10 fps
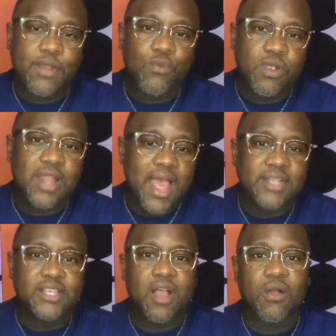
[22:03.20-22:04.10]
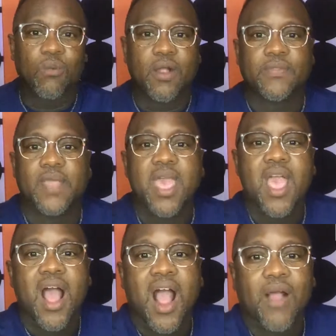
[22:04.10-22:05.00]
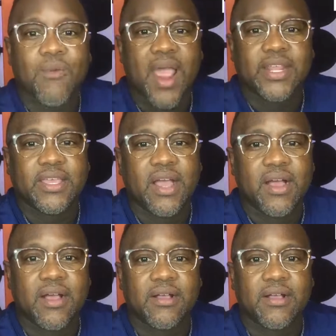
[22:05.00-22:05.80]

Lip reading: and realize our worth. Alrighty.